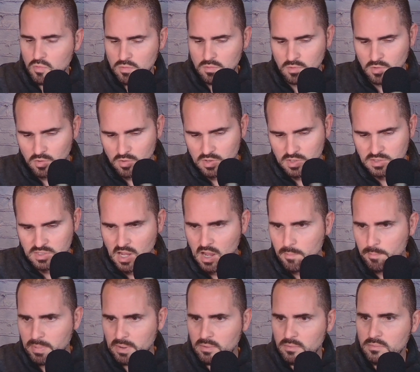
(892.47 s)
Go to the
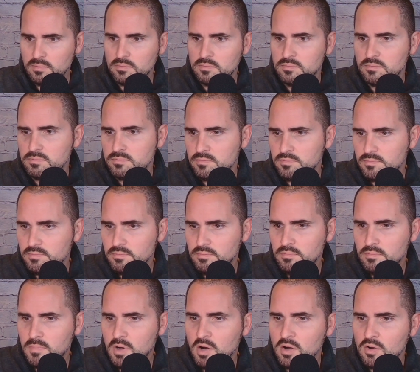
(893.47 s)
top.
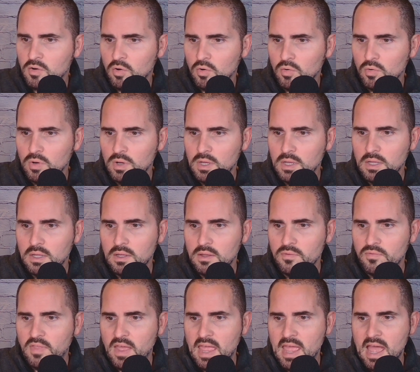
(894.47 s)
Article.
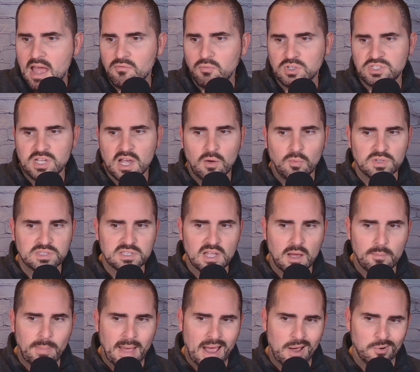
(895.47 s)
They have what's hot, what's not,
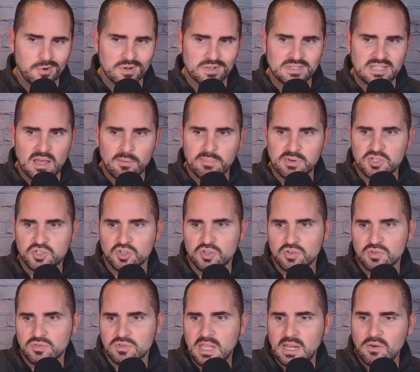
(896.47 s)
power and
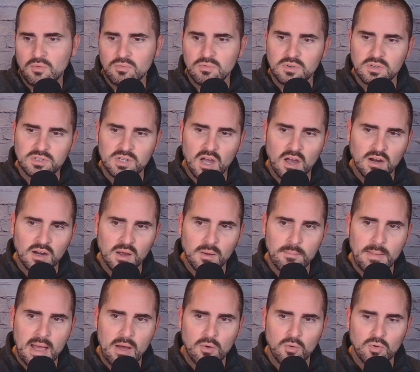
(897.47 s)
temperature. They don't talk
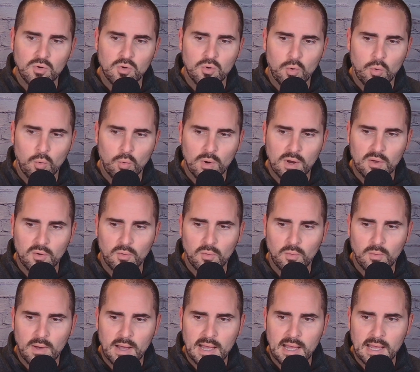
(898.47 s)
about coil
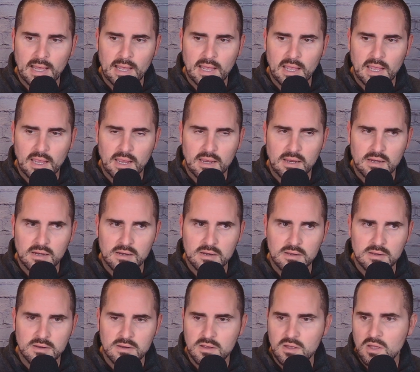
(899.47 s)
line.
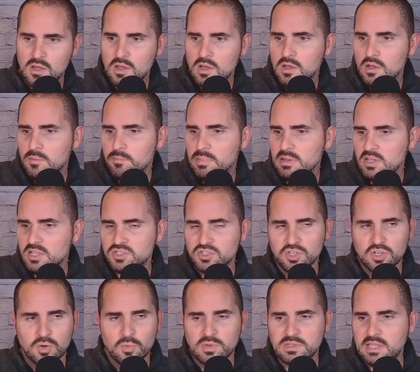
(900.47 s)
But let's
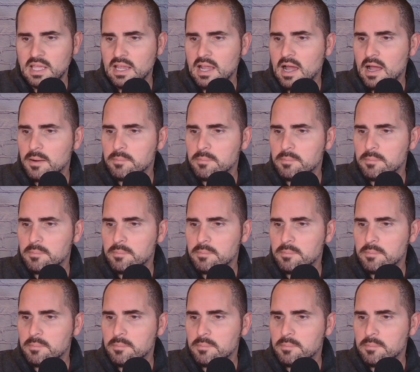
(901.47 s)
look at what they got.